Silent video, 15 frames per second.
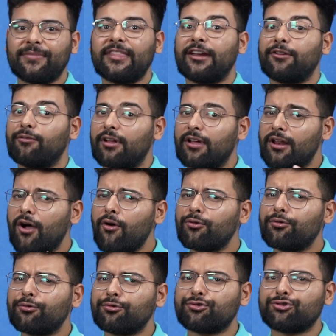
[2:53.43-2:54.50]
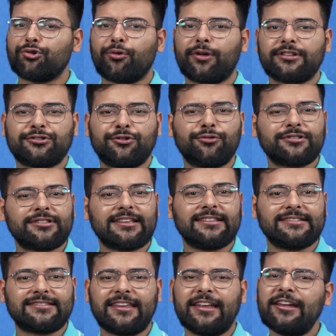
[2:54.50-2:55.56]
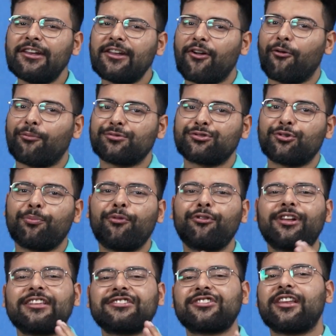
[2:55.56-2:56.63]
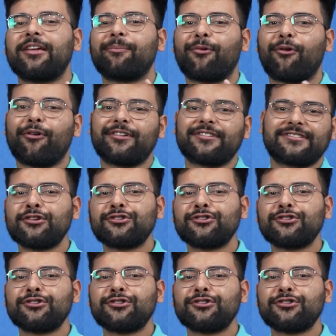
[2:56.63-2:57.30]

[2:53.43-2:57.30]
that will allow you to showcase your skills in DevOps to potential employers.